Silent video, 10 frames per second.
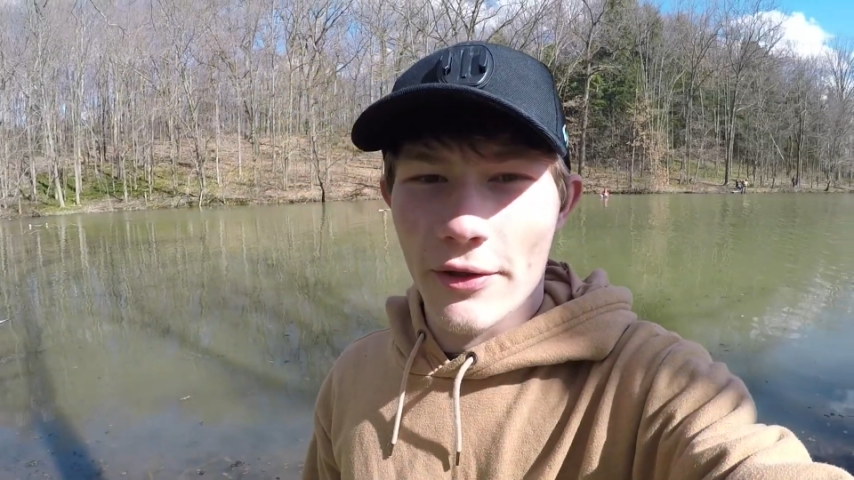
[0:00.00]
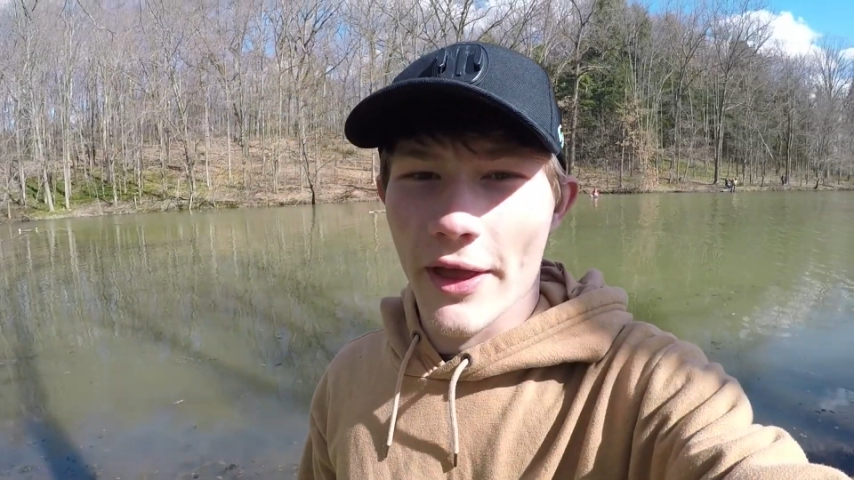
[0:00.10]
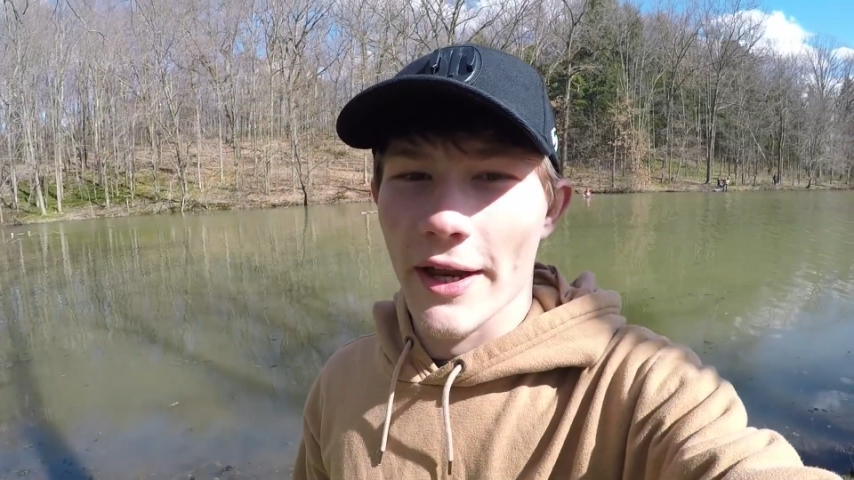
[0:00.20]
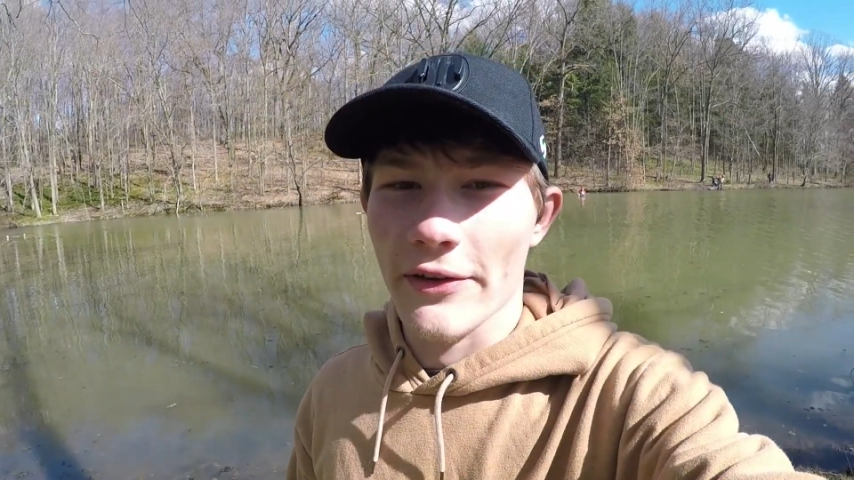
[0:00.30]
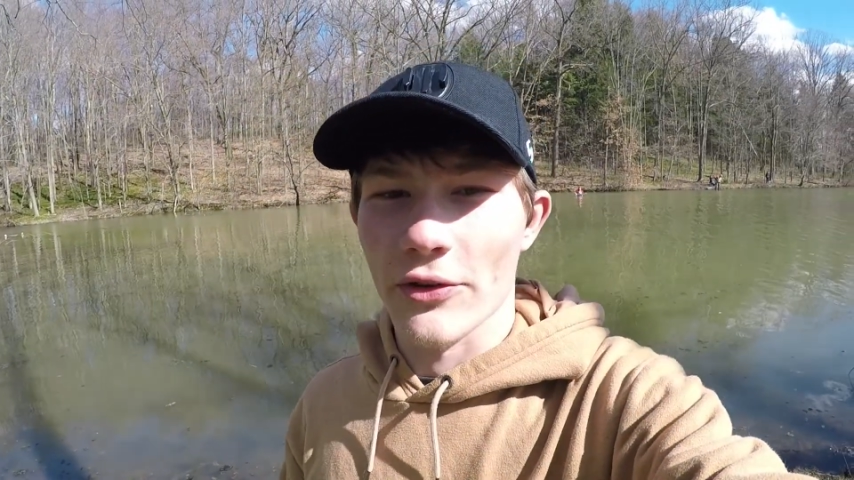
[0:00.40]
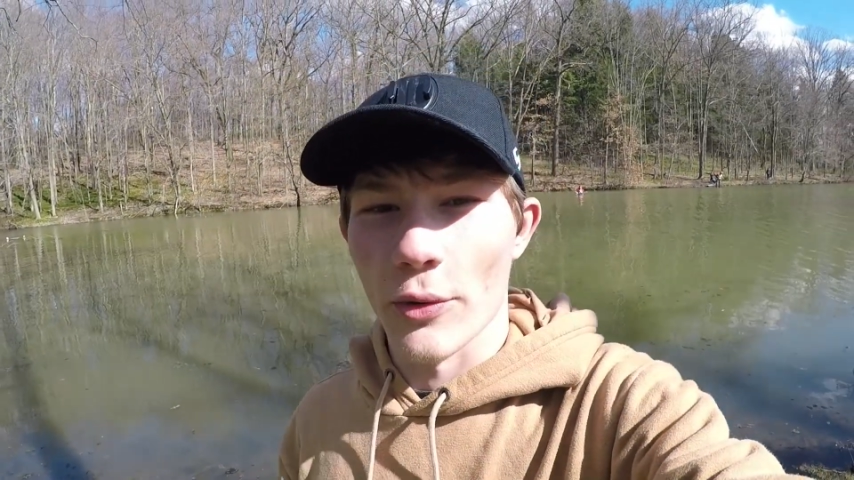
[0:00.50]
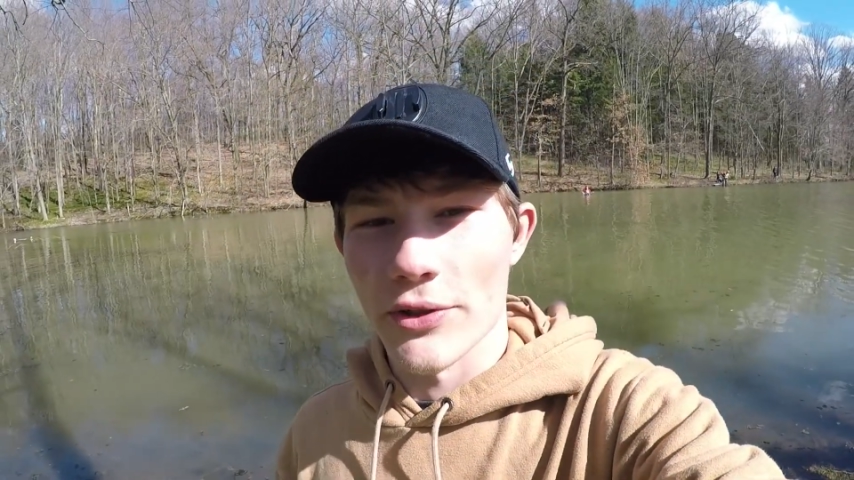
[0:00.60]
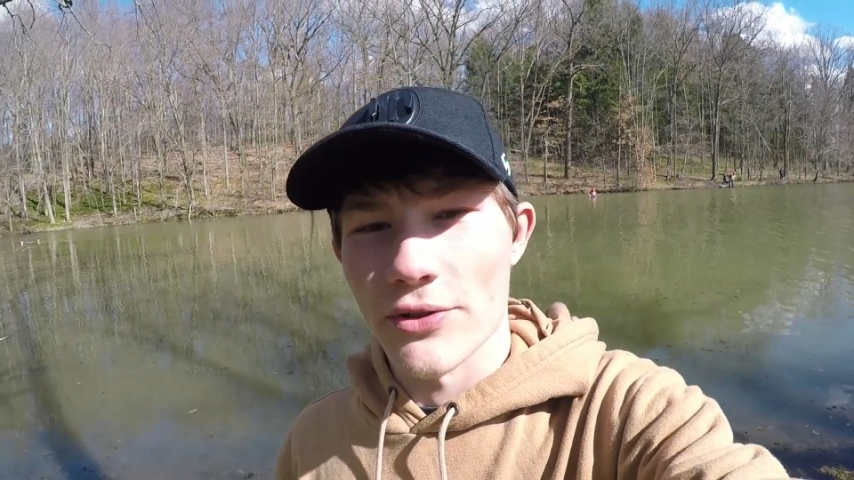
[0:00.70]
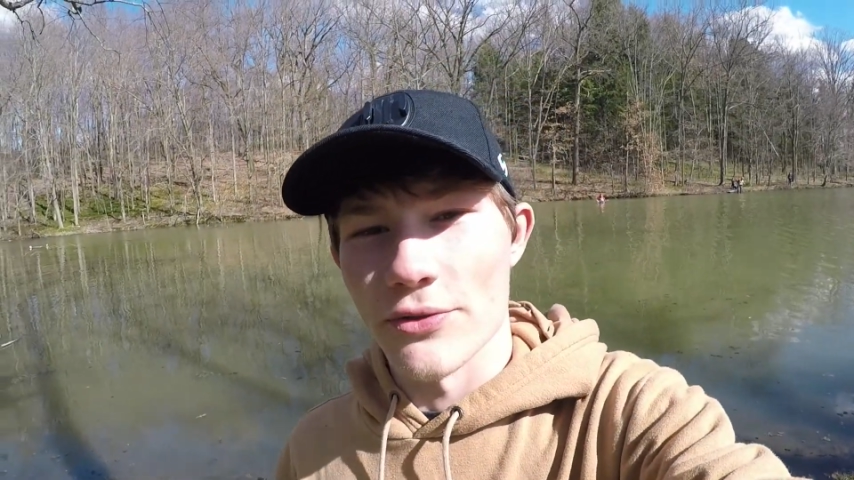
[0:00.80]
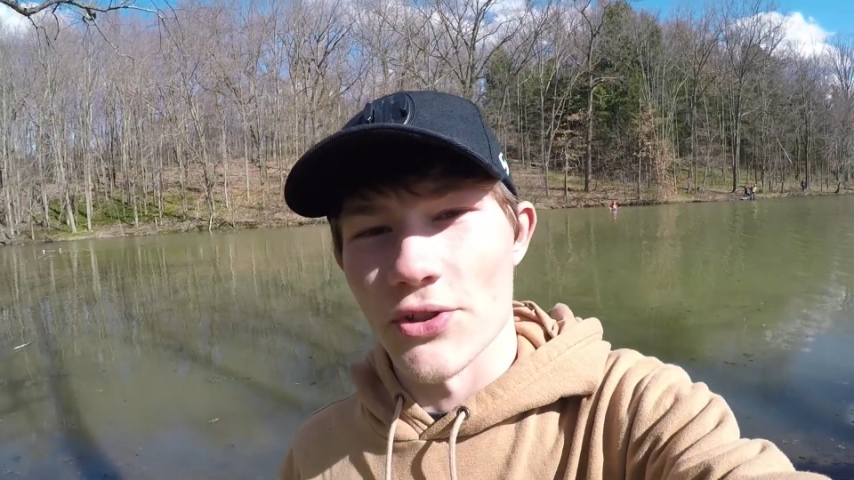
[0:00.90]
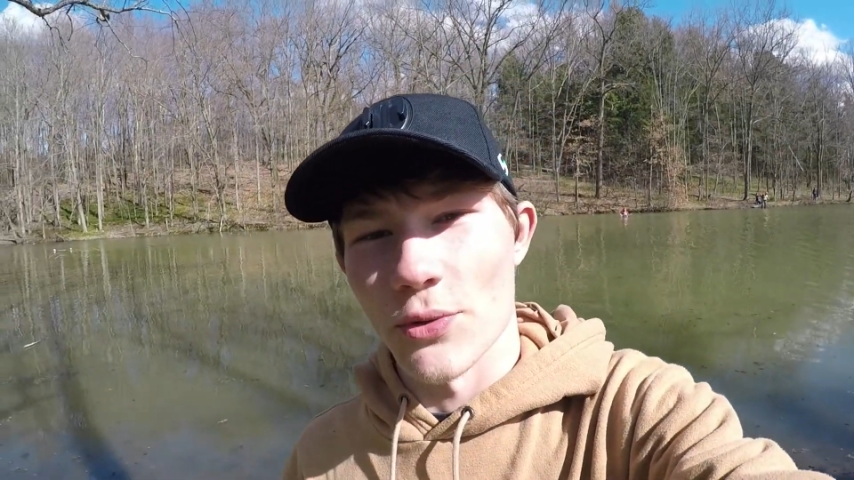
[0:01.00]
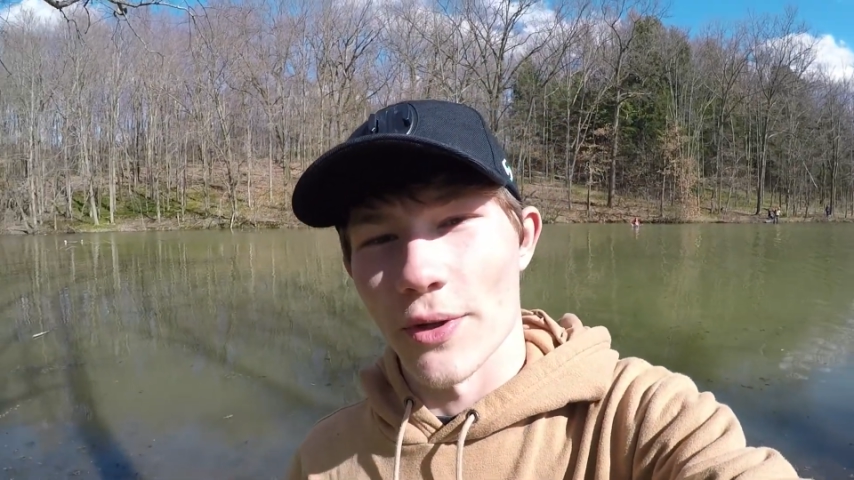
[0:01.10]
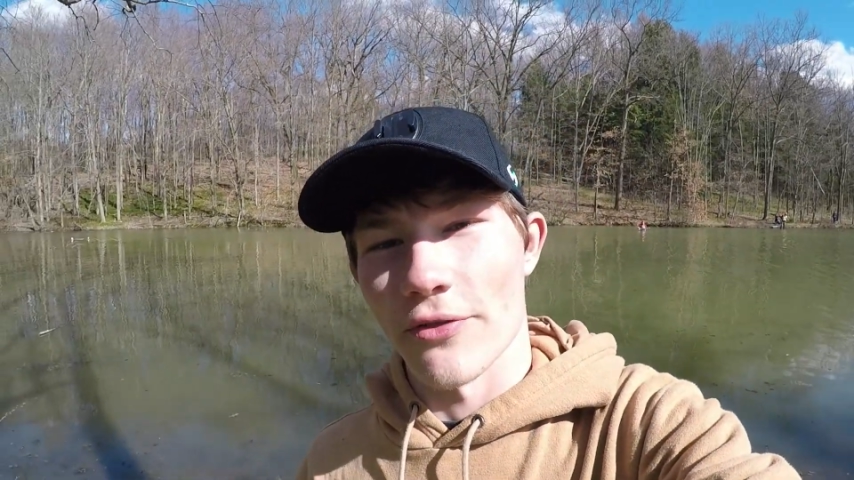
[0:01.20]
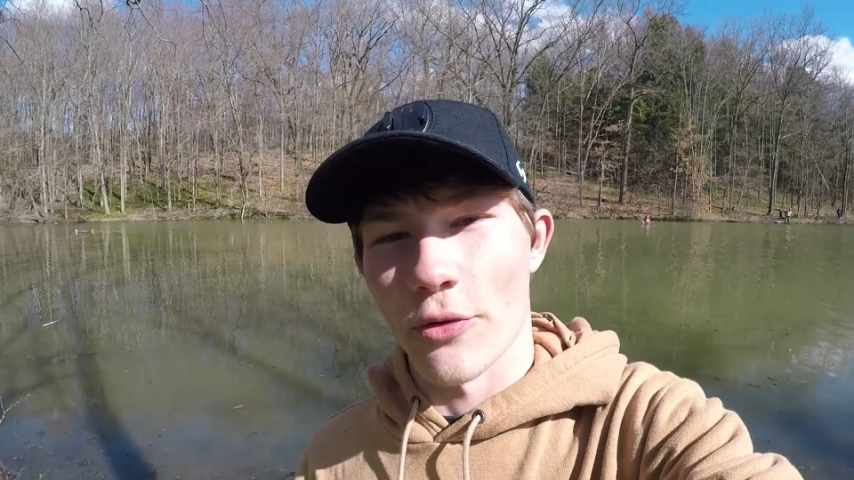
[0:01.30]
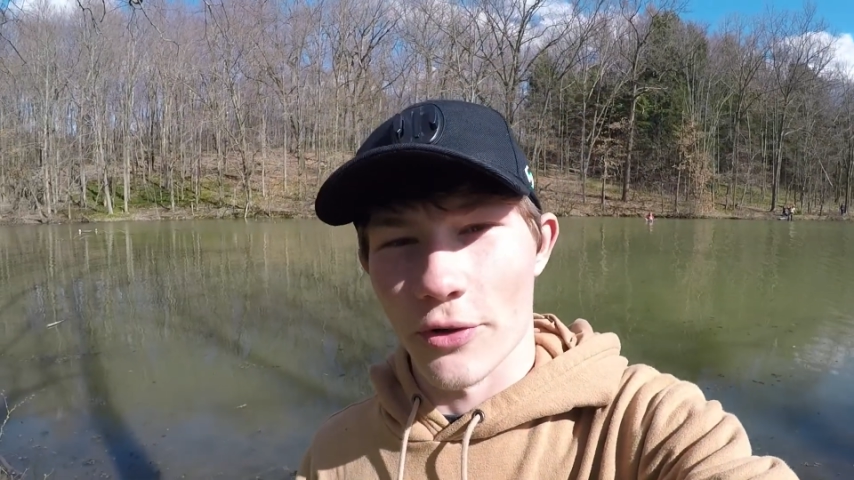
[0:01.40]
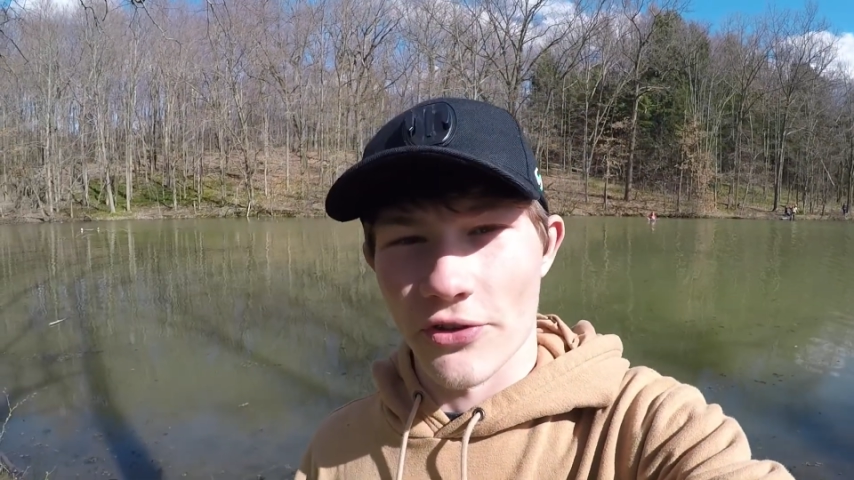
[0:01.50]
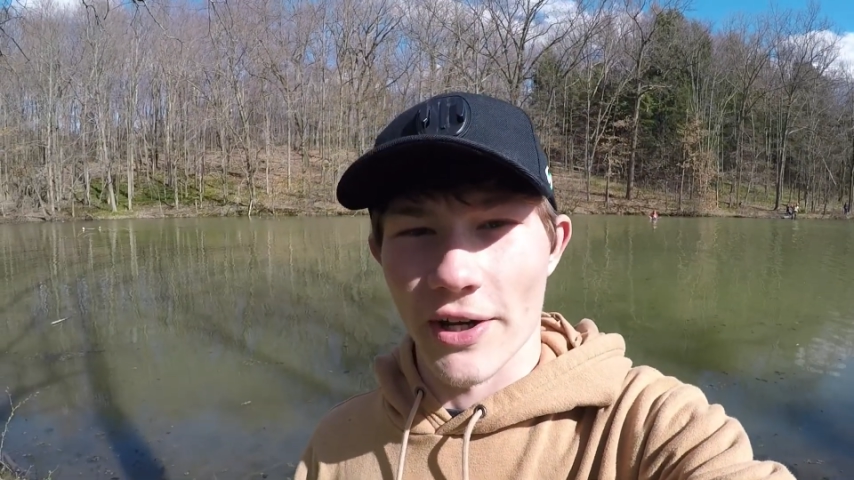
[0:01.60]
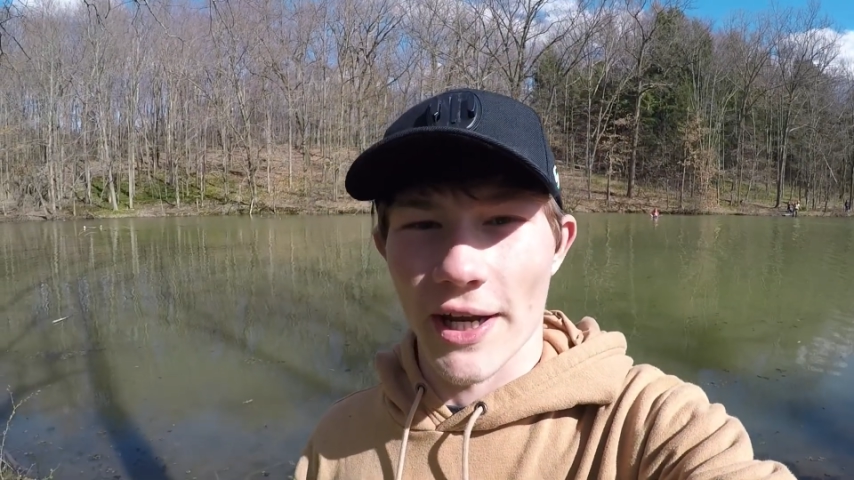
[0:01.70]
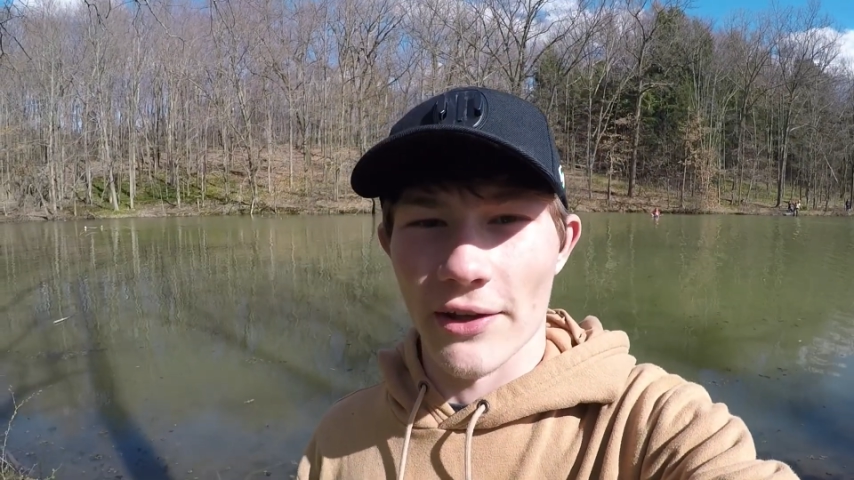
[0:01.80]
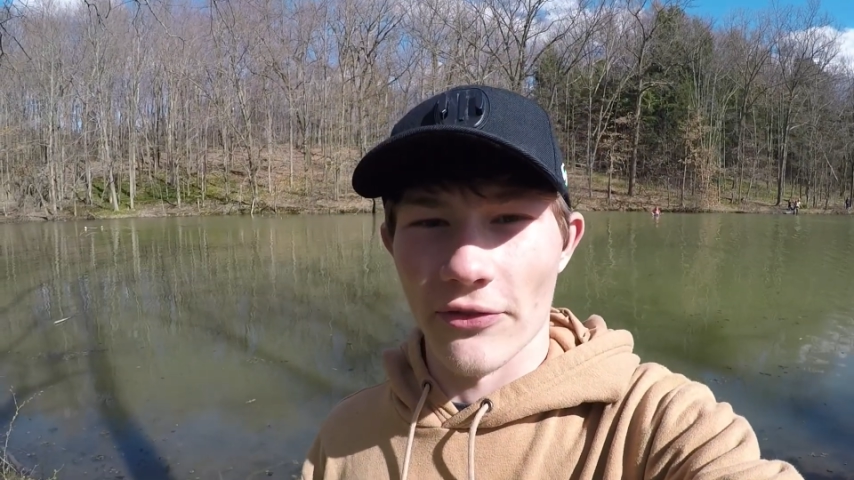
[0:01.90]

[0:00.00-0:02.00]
that is going to do it for today's